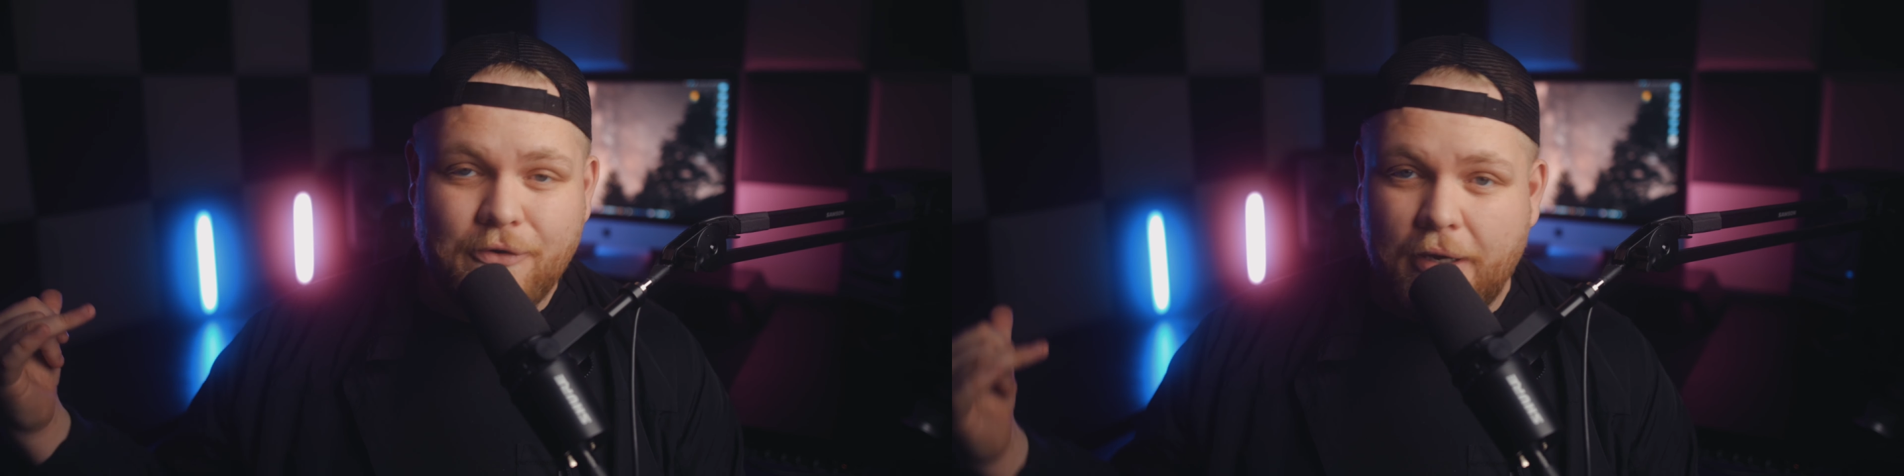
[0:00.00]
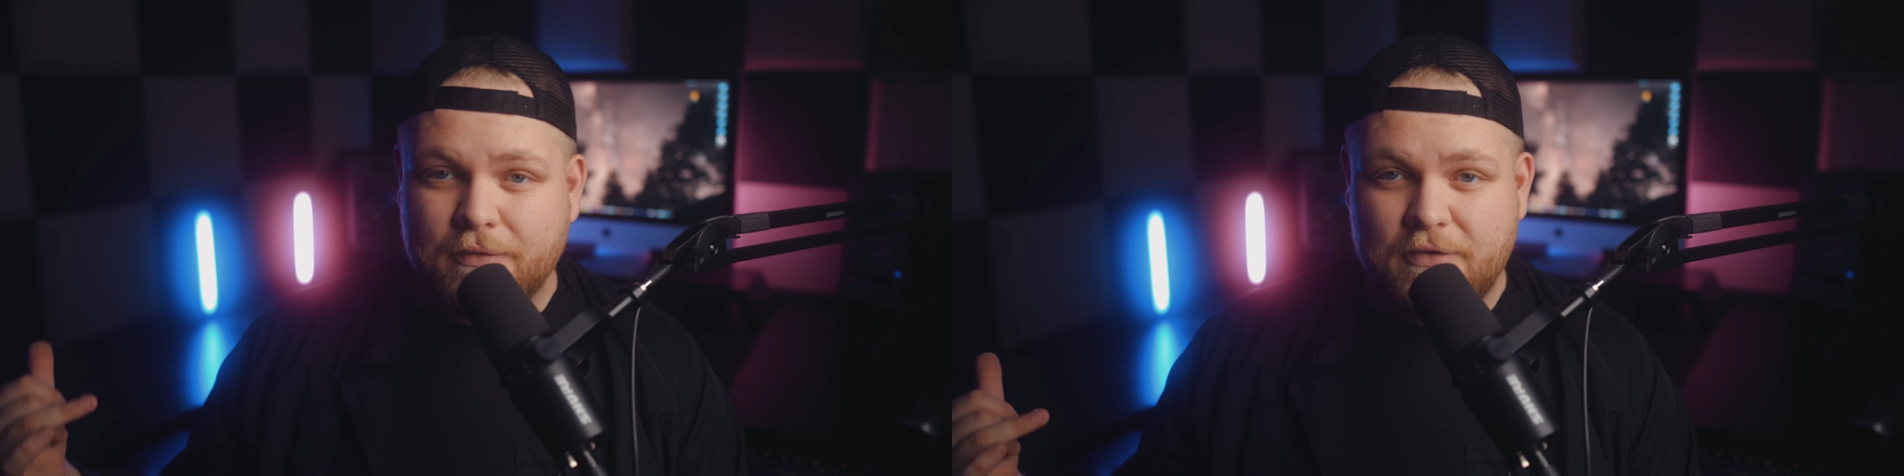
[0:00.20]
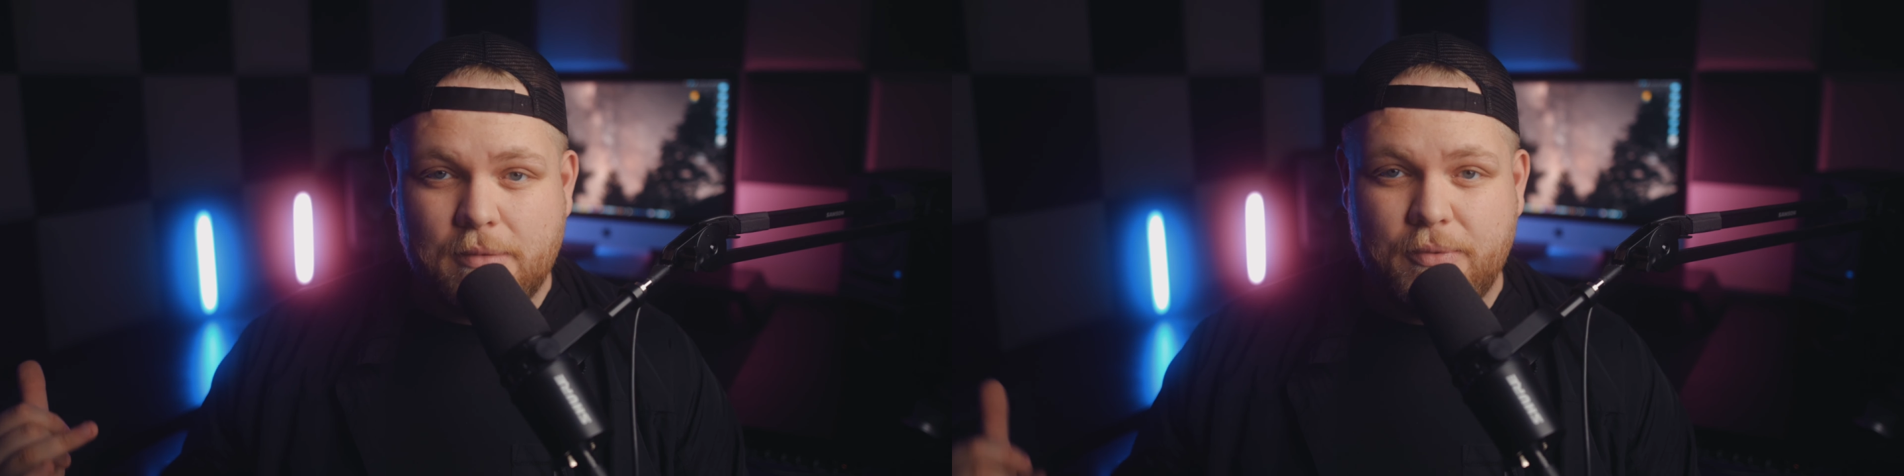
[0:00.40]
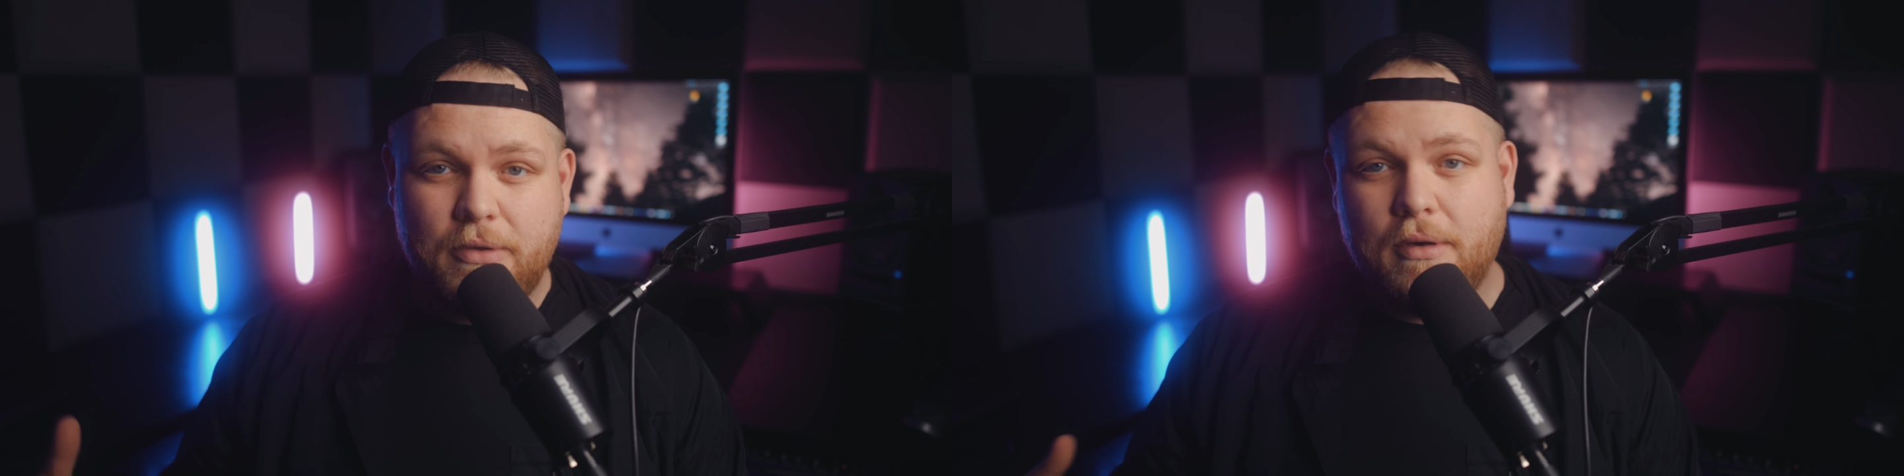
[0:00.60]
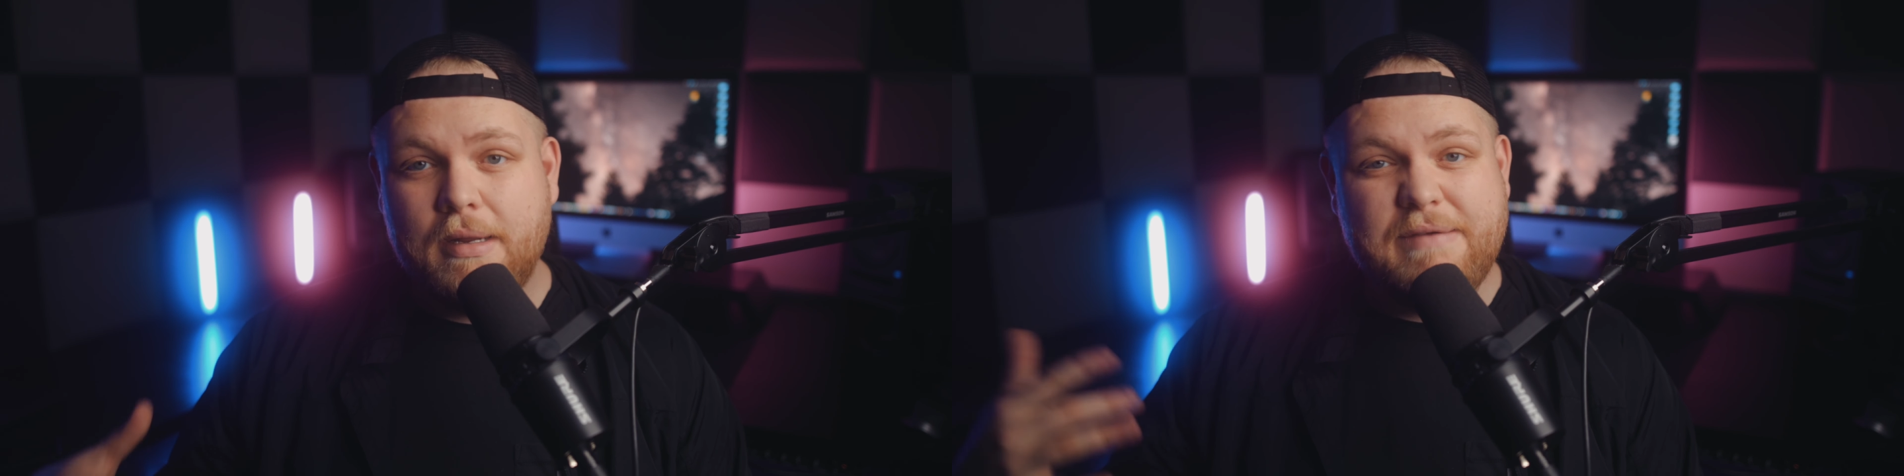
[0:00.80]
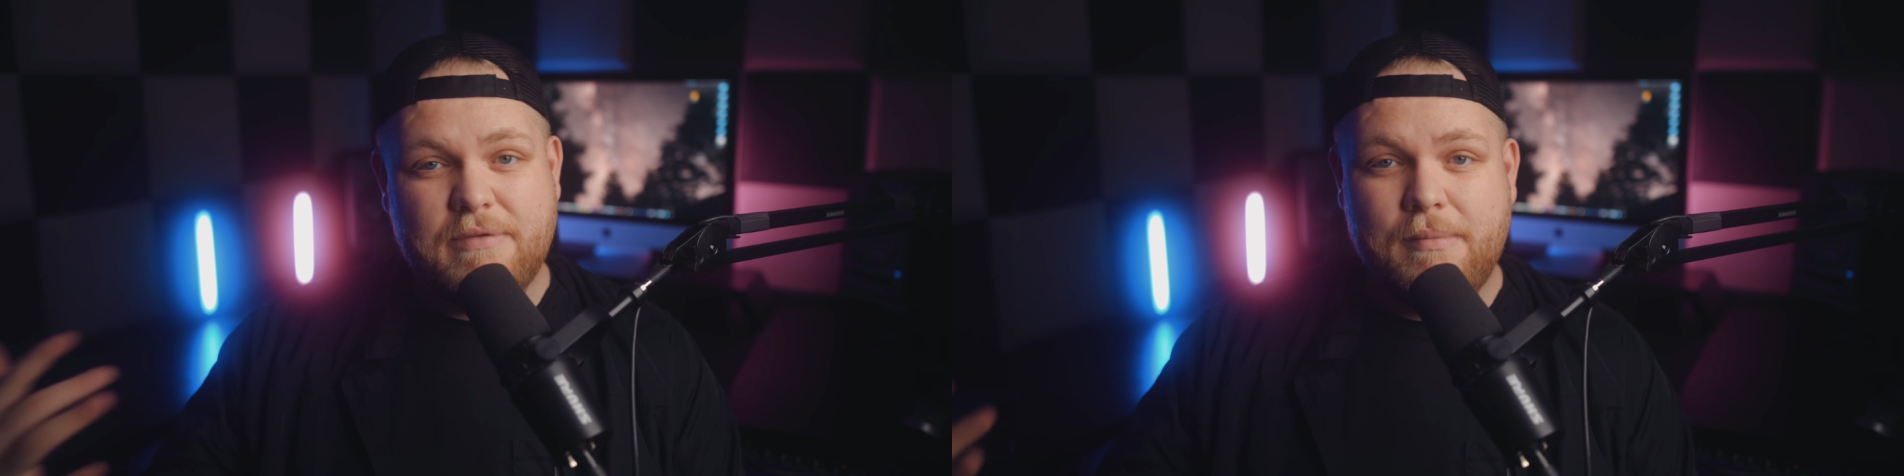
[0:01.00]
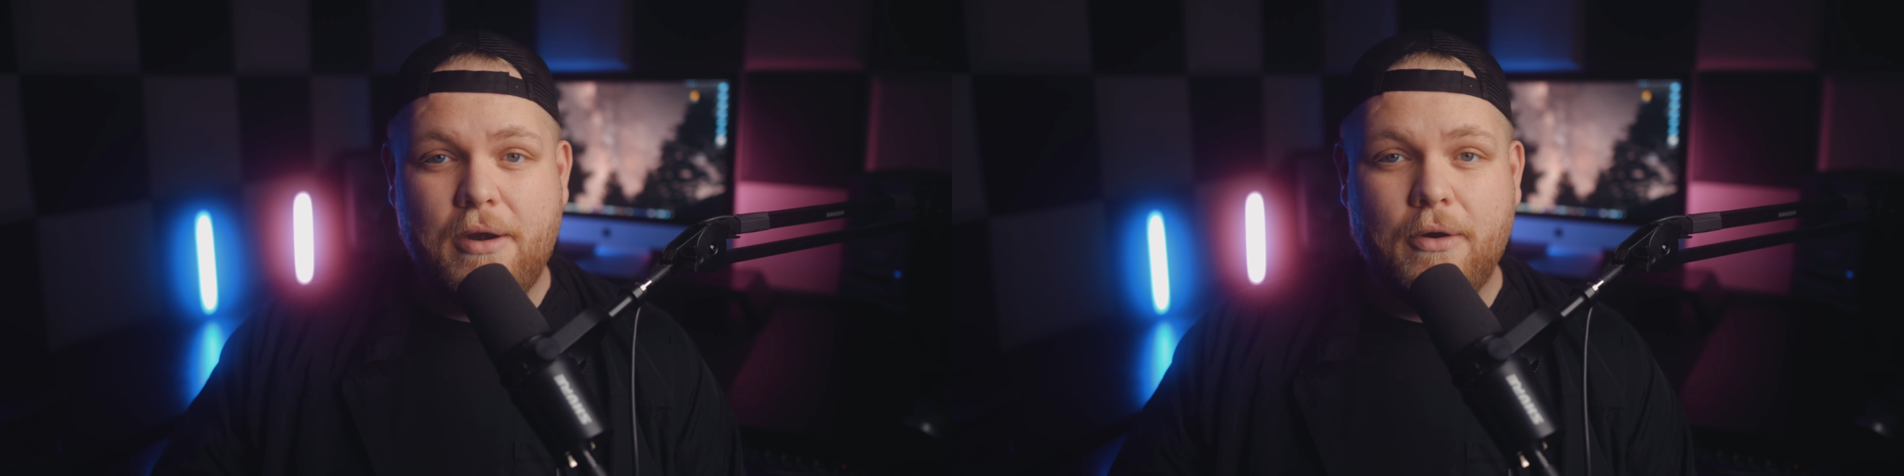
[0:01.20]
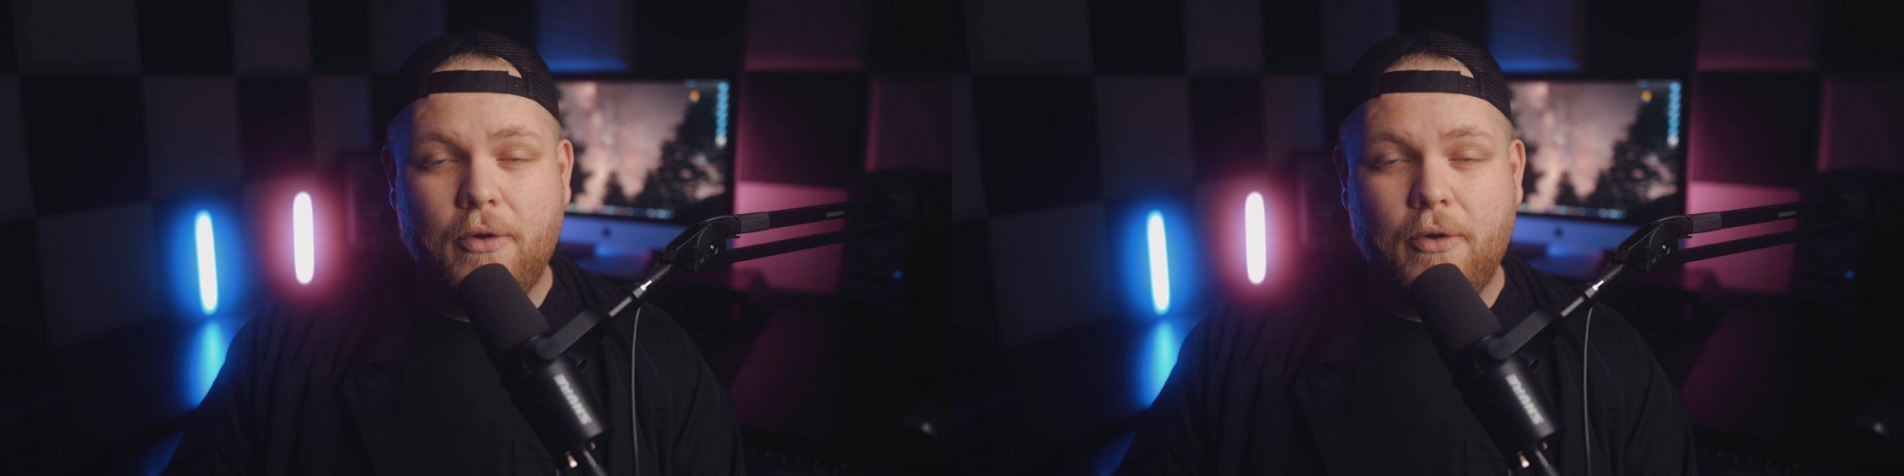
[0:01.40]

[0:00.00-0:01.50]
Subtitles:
great on this computer even better,